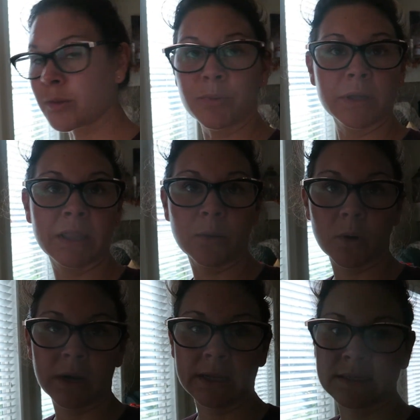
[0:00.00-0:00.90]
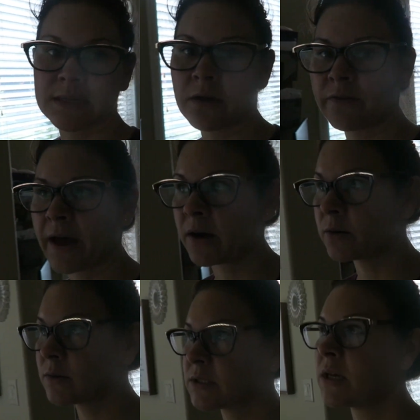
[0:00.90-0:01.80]
completely work itself
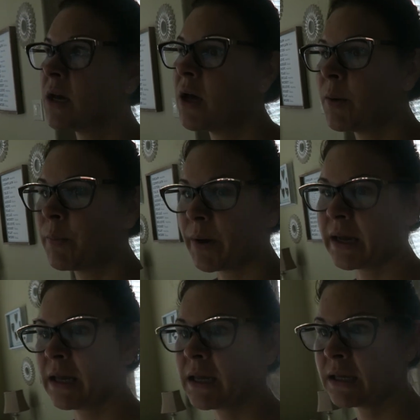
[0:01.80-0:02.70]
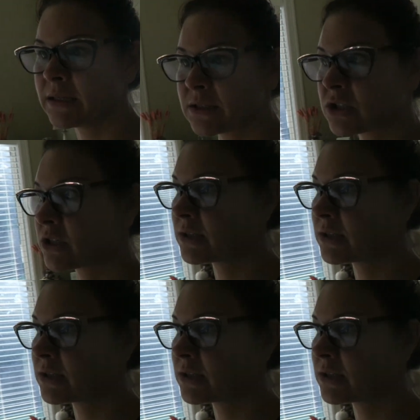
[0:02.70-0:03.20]
out. But it's